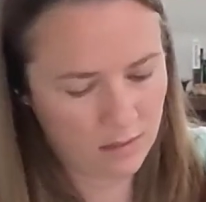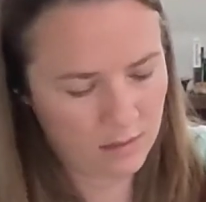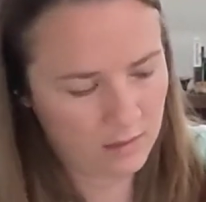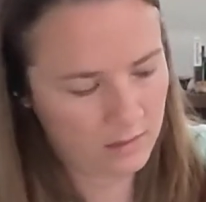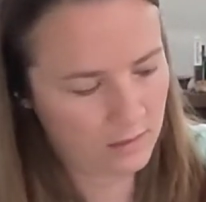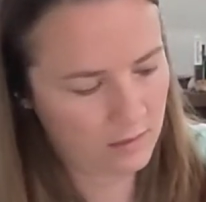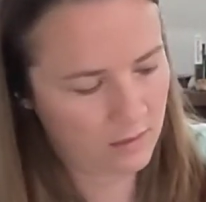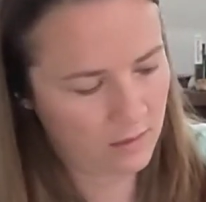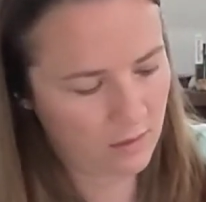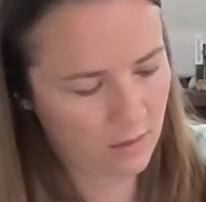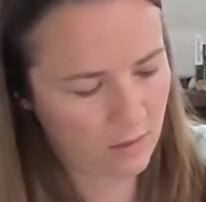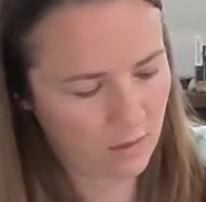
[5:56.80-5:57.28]

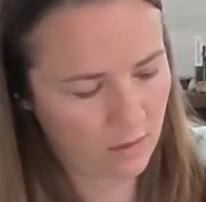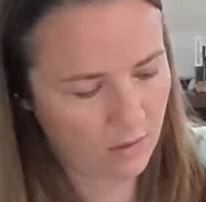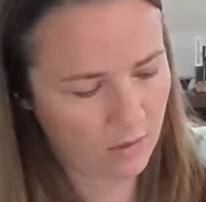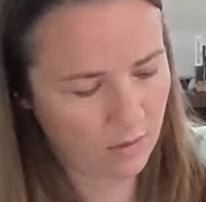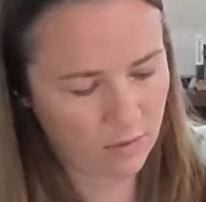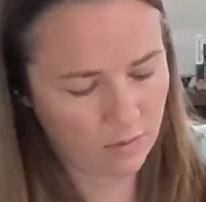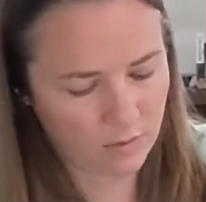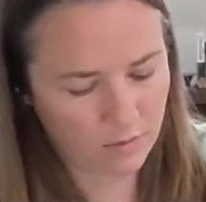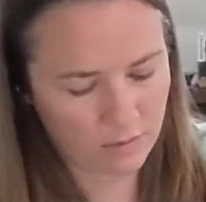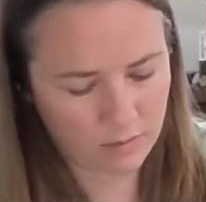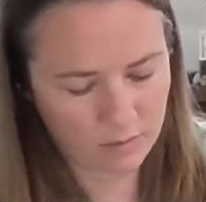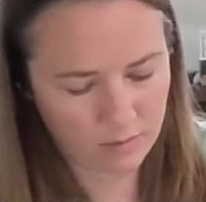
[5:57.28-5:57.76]

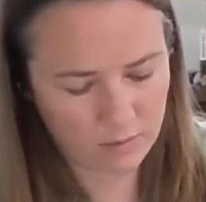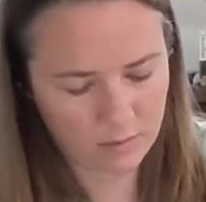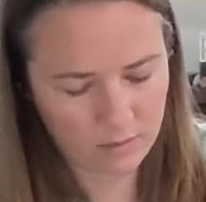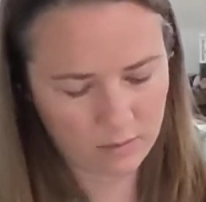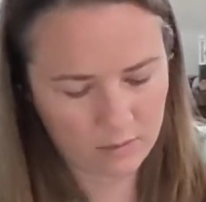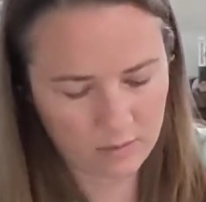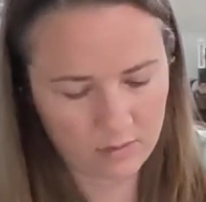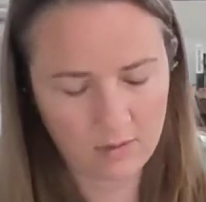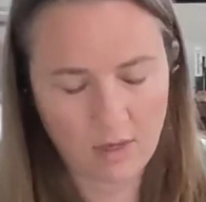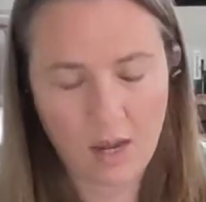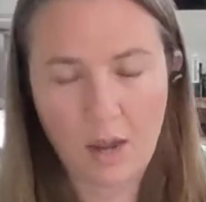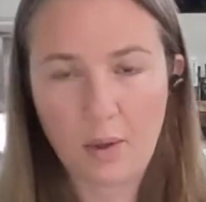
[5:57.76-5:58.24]
So
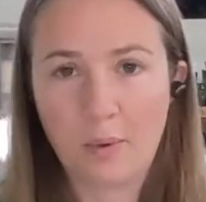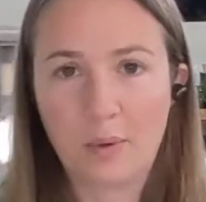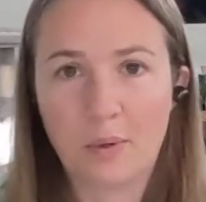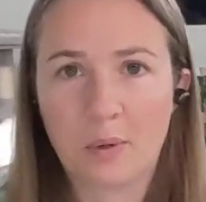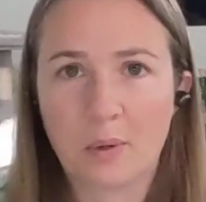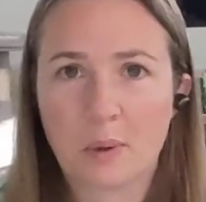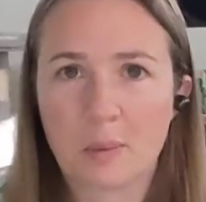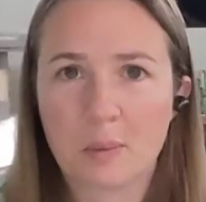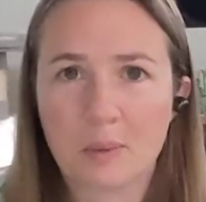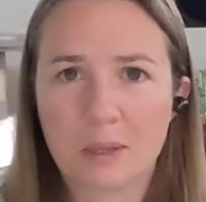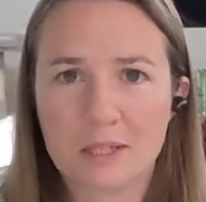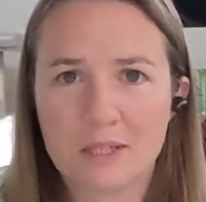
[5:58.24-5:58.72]
I would
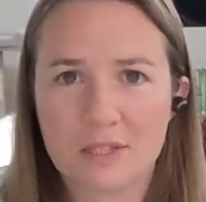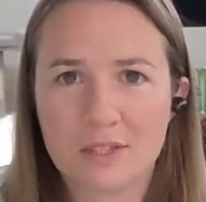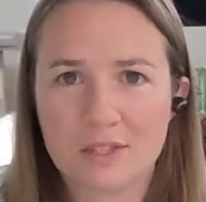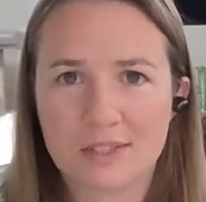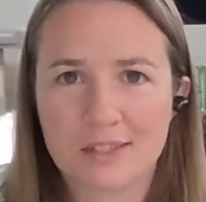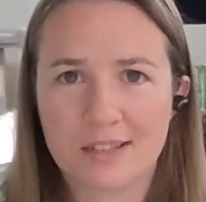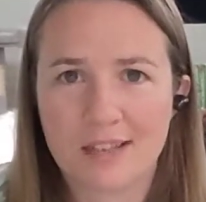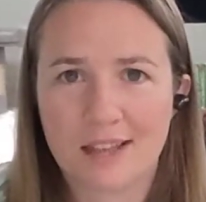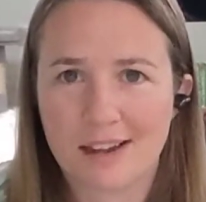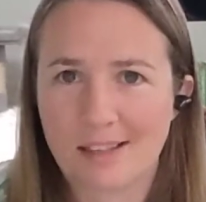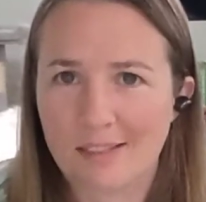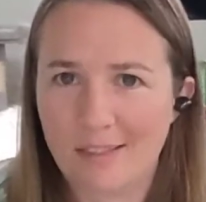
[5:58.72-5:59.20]
normally
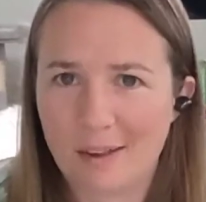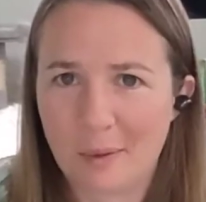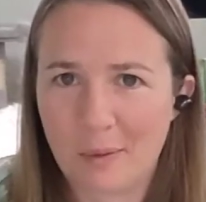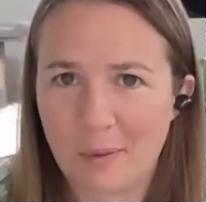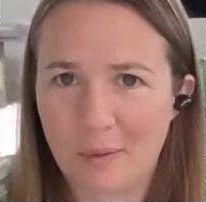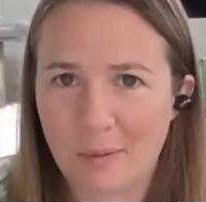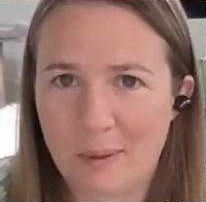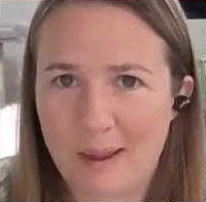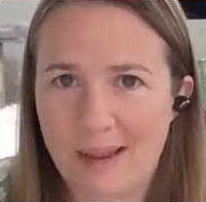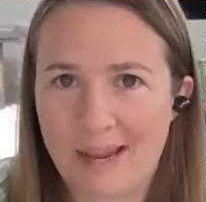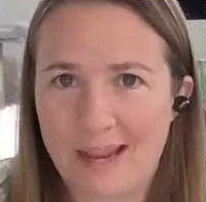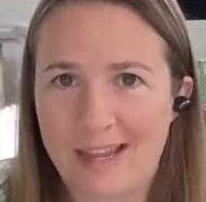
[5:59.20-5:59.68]
just get in there
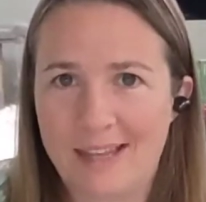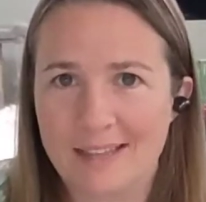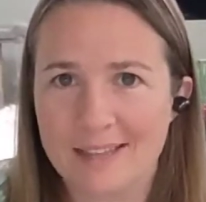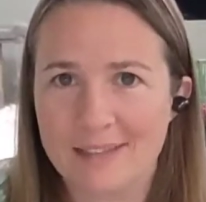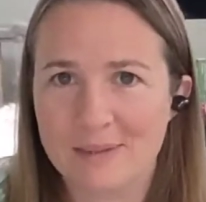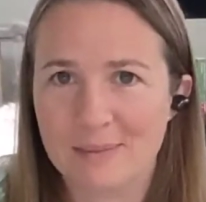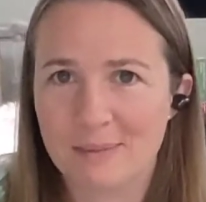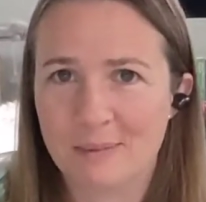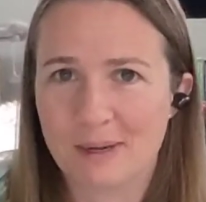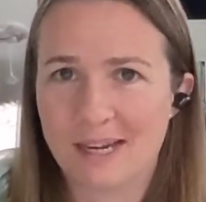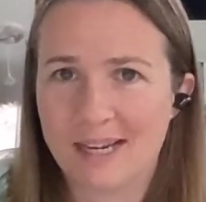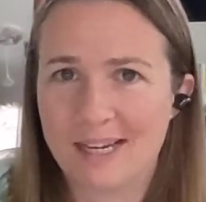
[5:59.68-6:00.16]
with my
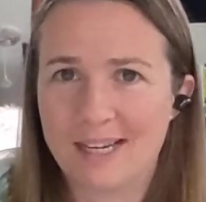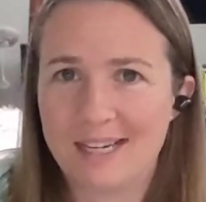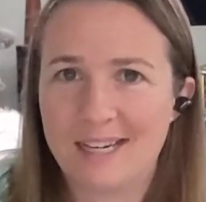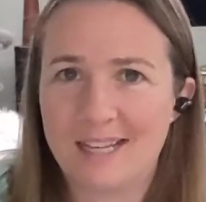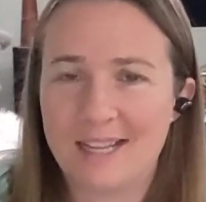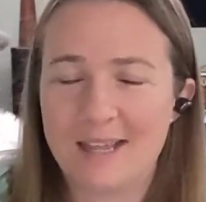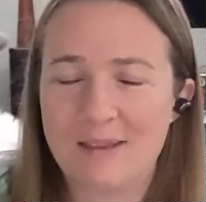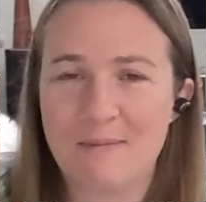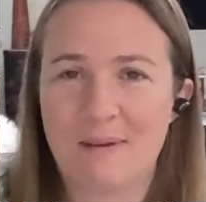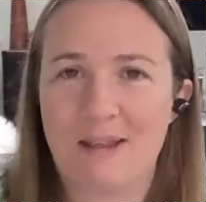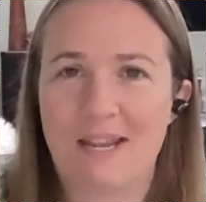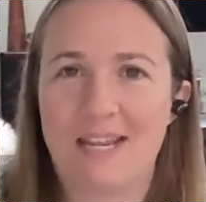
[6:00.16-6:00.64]
hands, but I need to
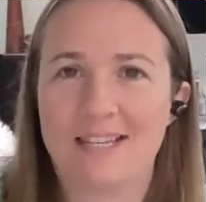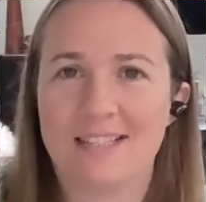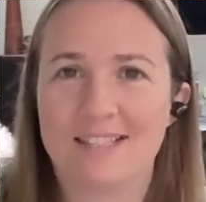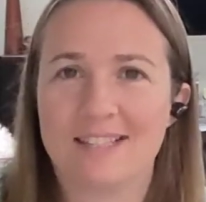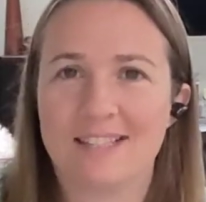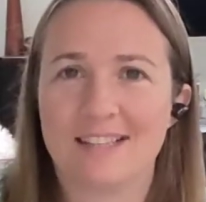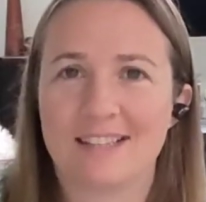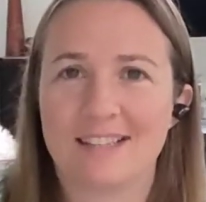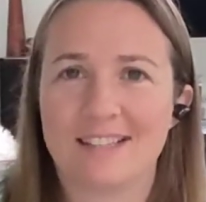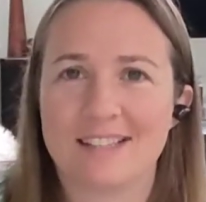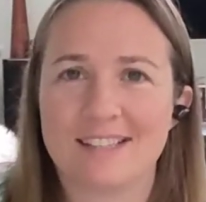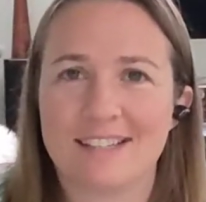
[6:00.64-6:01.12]
keep my hands
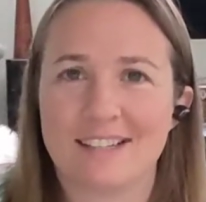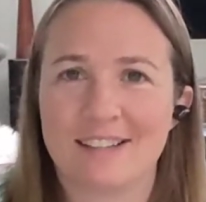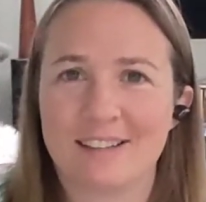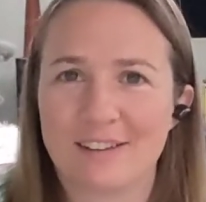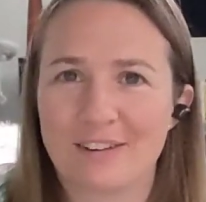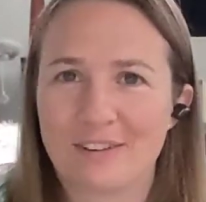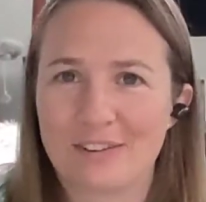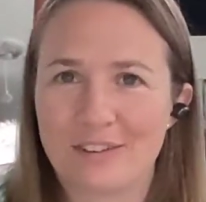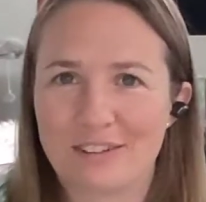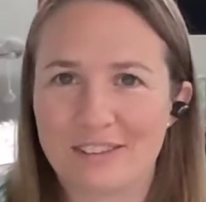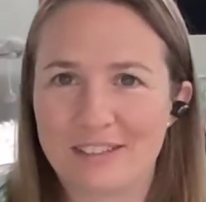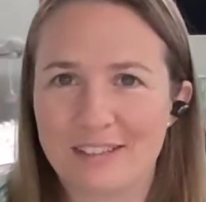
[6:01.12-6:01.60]
at least a
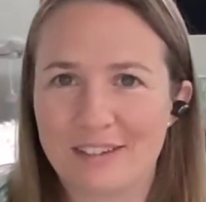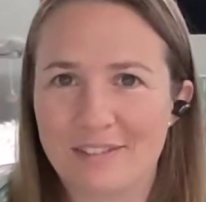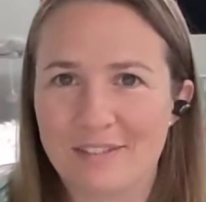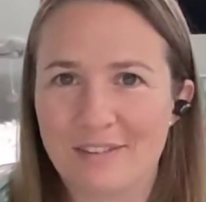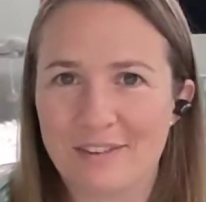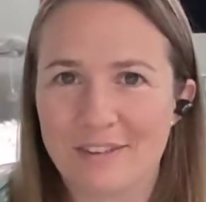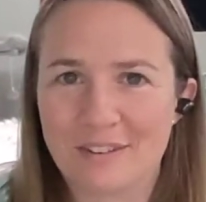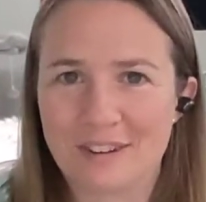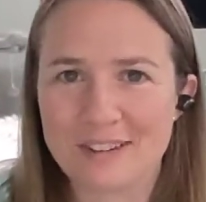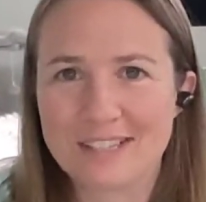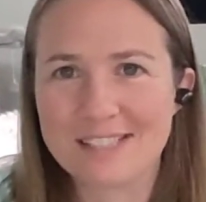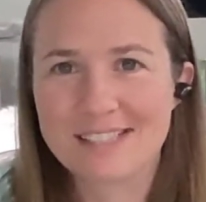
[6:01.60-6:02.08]
little clean for
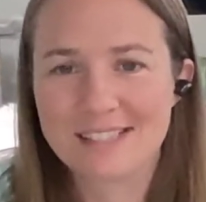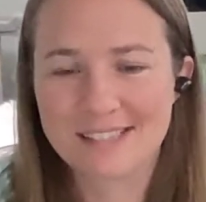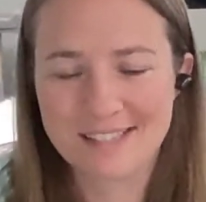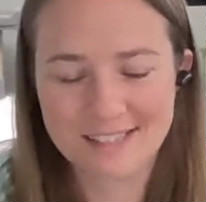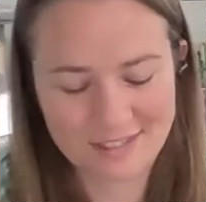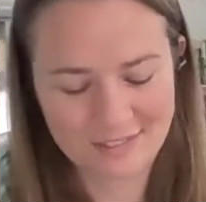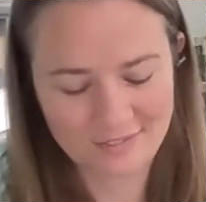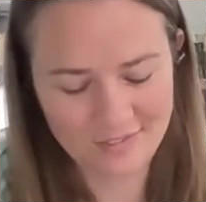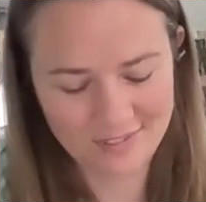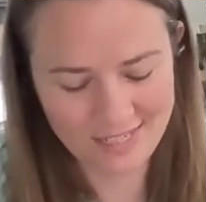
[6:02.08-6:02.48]
the rest of this